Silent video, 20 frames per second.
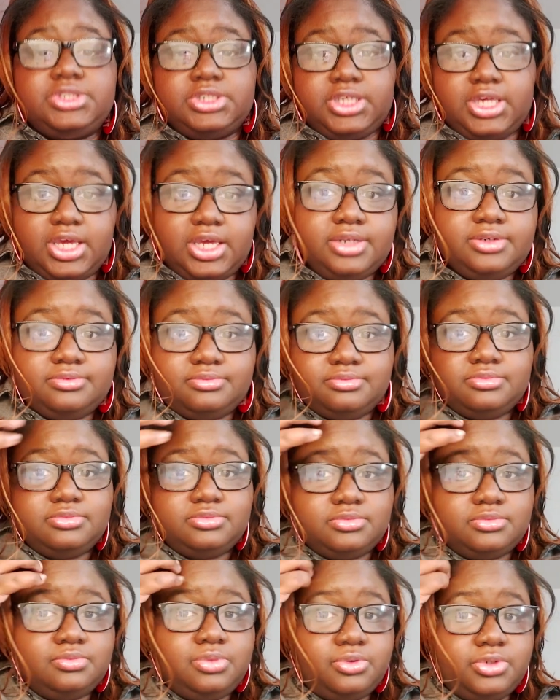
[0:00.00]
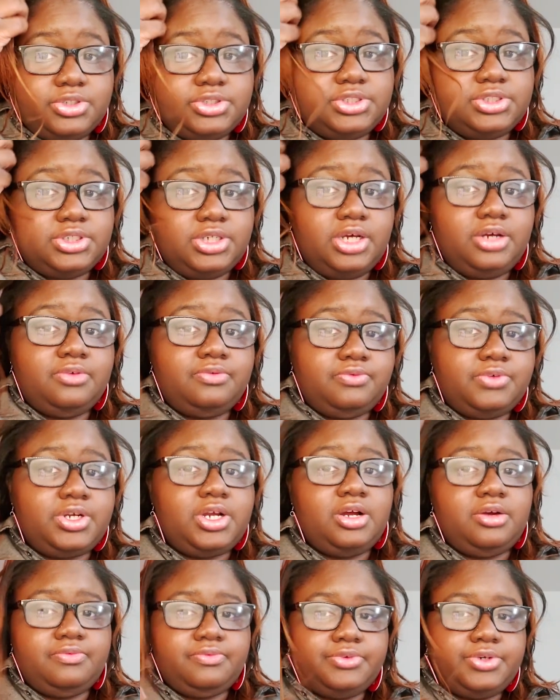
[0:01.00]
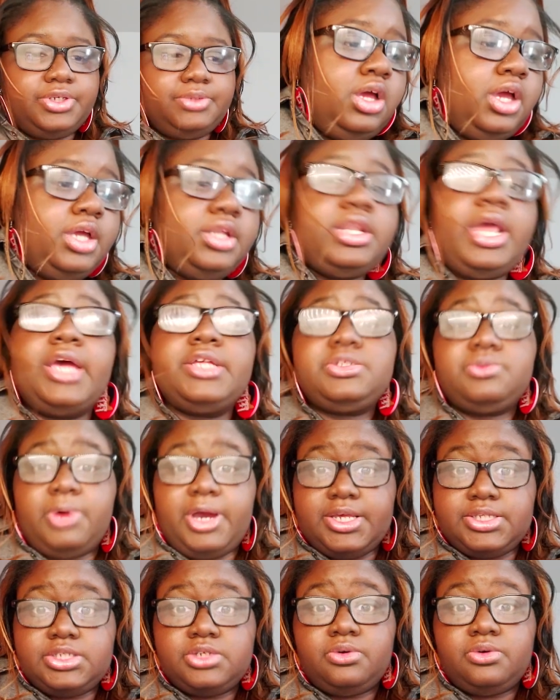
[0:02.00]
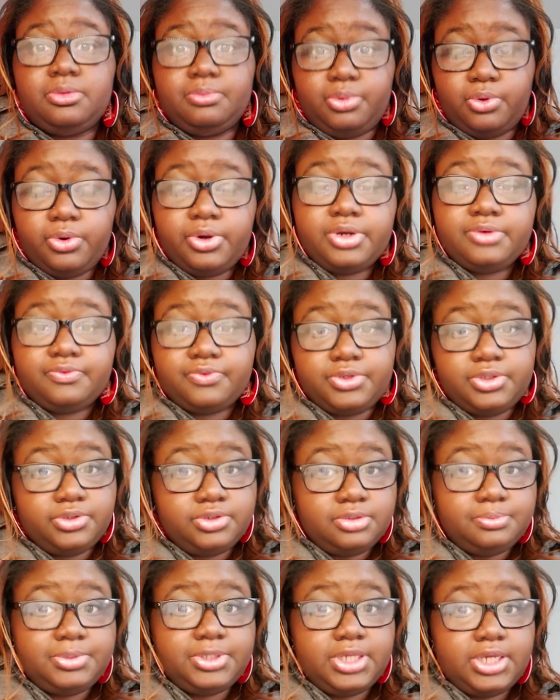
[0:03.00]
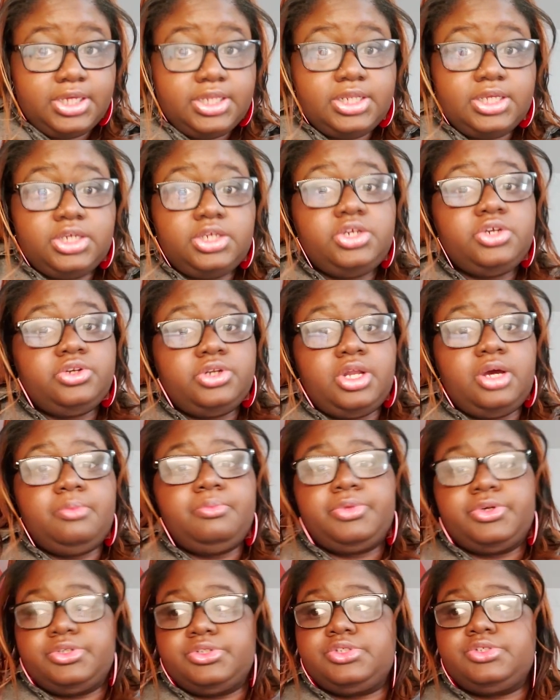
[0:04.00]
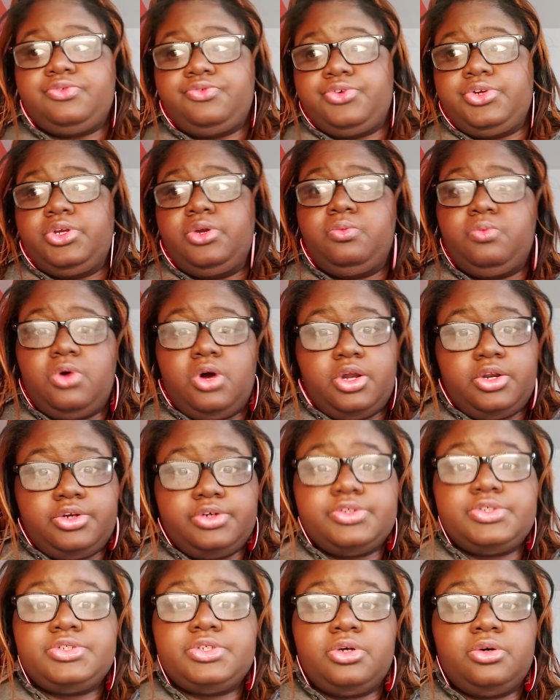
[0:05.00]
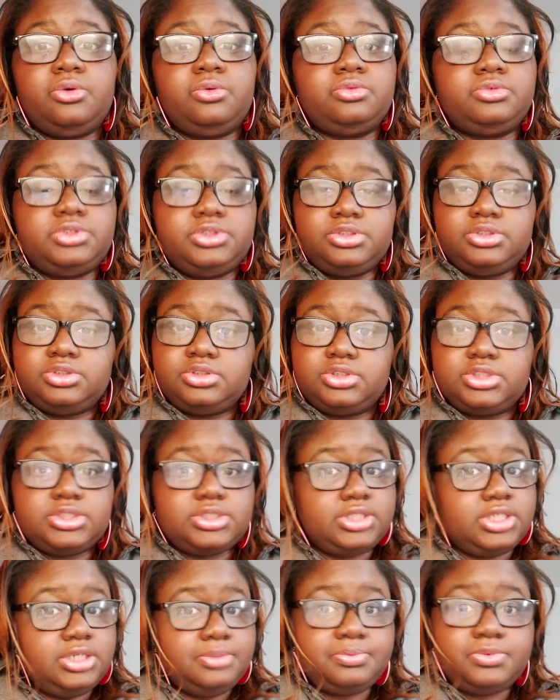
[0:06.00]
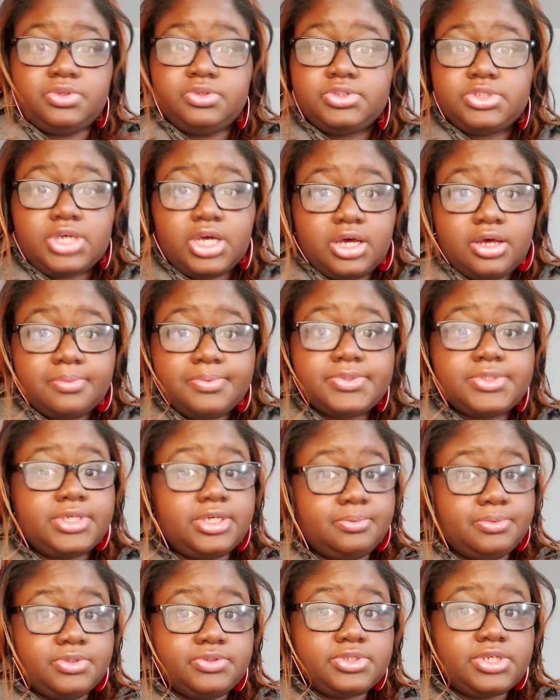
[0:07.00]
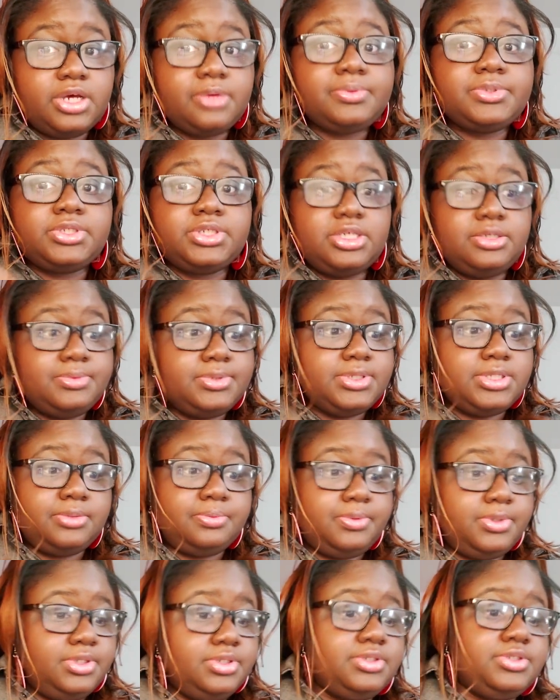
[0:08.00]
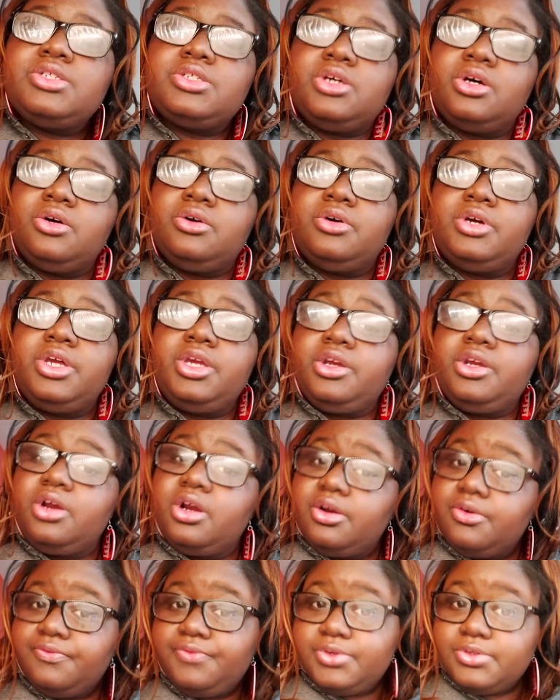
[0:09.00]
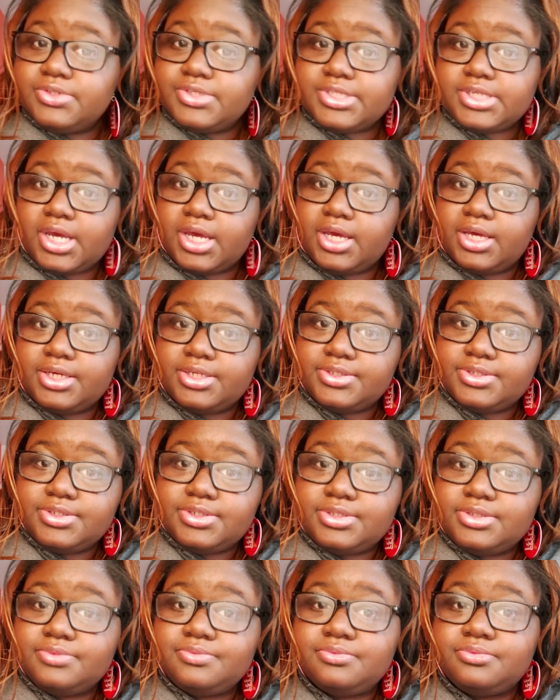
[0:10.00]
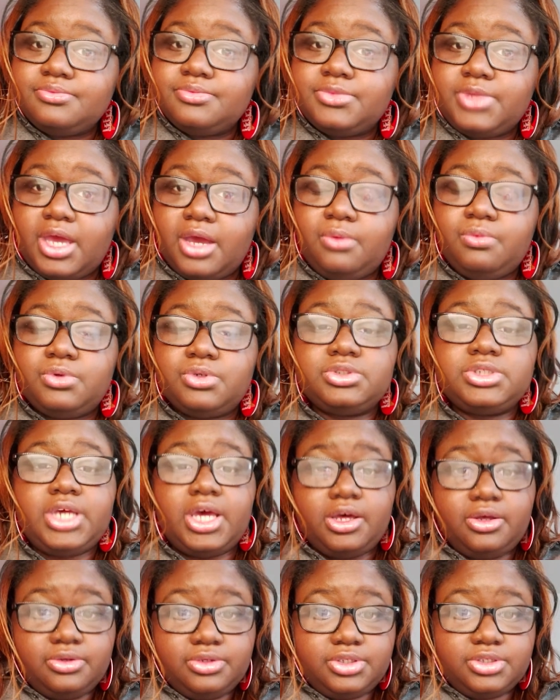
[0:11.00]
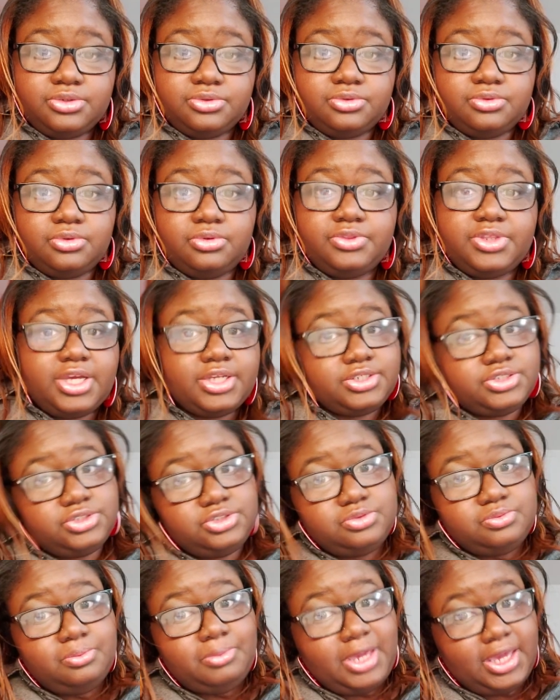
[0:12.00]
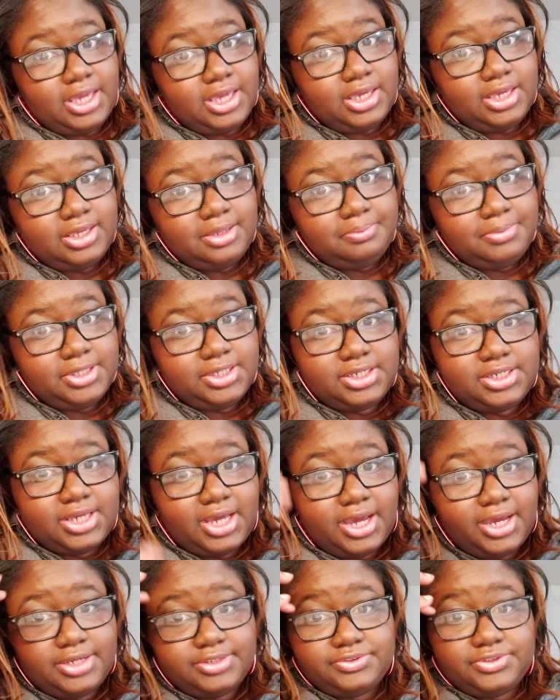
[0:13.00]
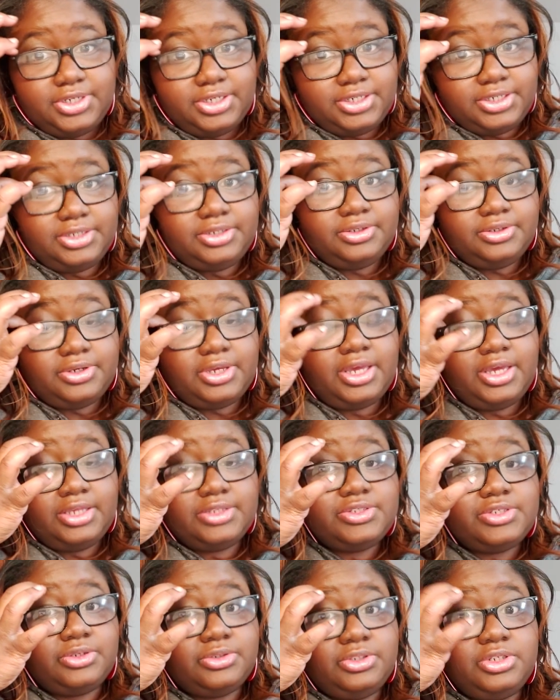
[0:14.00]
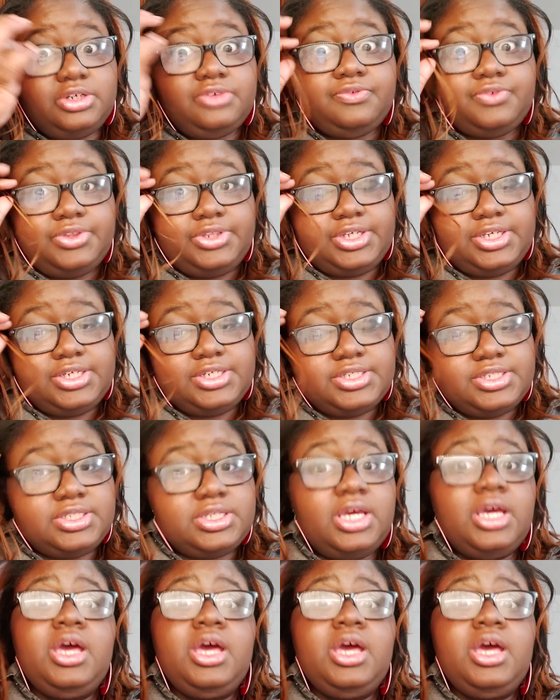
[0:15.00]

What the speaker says: again portion of recovery. And that's why it's so important for you to be hitting your numbers for your water. So just keep those cups and keep sipping. So here are a few signs that will tell you that you may be dehydrated. Okay, so look for these.